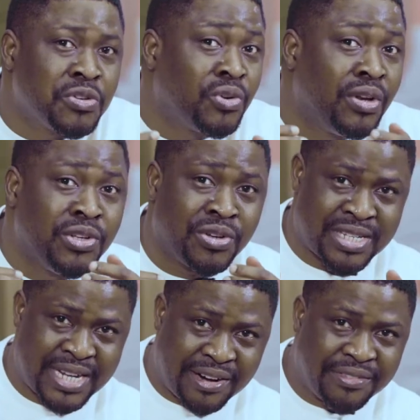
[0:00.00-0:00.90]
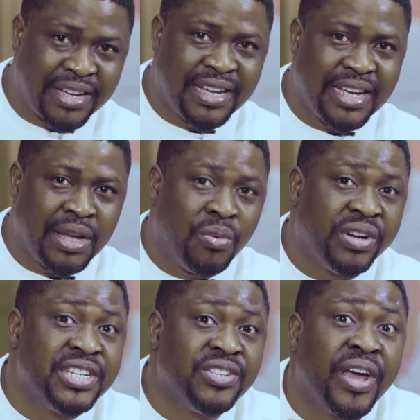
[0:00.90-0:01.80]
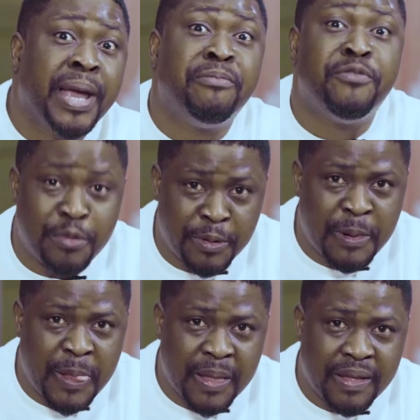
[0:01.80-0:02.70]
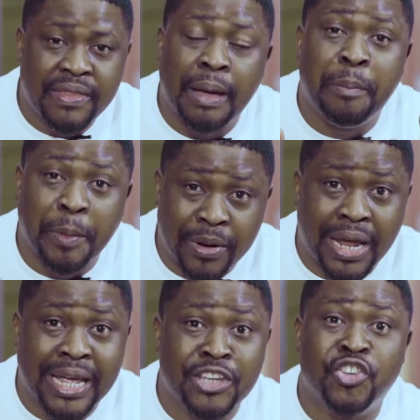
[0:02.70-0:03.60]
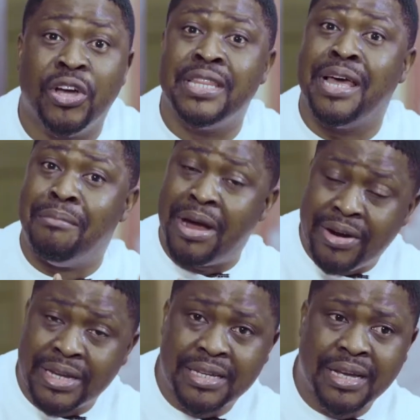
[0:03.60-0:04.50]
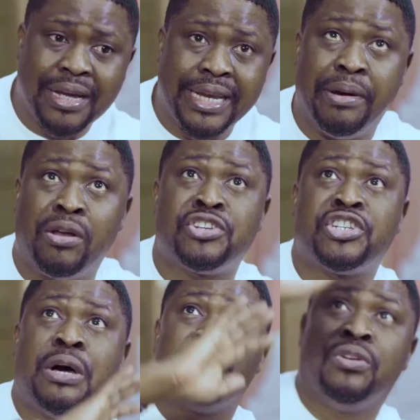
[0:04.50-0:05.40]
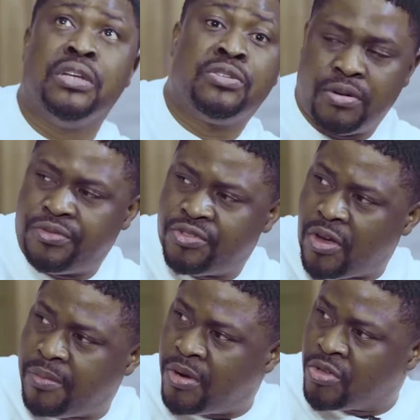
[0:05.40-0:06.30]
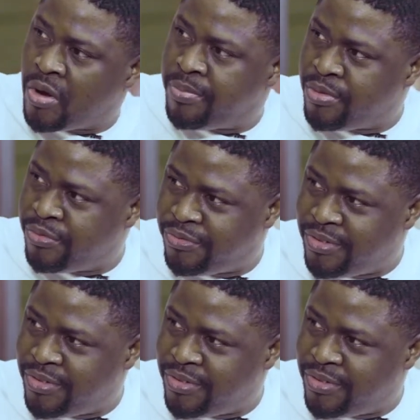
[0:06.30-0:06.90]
consoling yourself in what is not helpful. There are people that are enjoying their marriage. They might not shout on the rooftop or top roof.